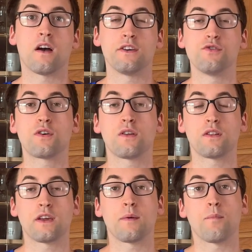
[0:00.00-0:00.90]
You
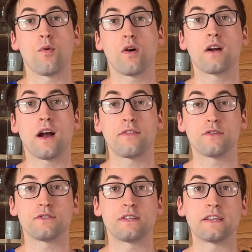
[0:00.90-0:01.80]
can get more on
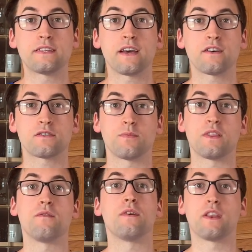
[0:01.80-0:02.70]
those details with
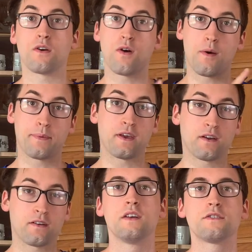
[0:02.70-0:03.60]
the video up
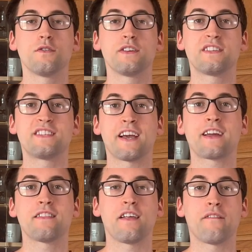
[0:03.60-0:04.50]
here. So the
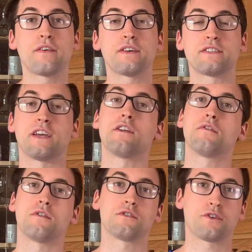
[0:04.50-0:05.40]
second level is
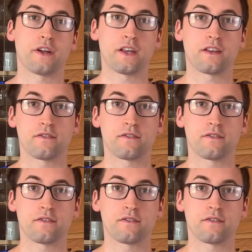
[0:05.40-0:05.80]
interval training.